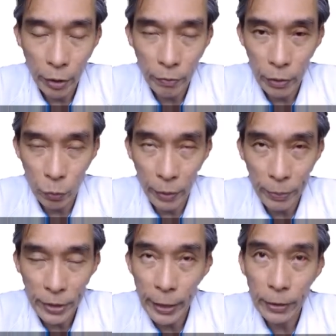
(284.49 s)
website,
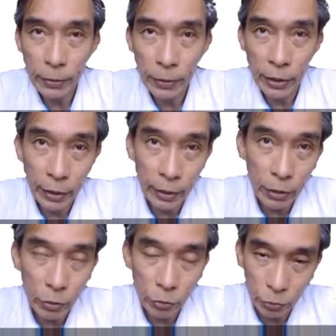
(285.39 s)
so they need
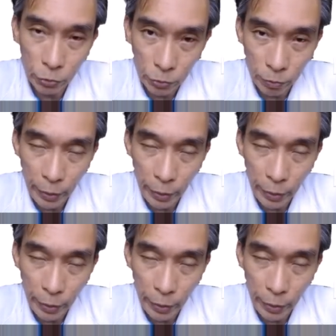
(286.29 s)
to make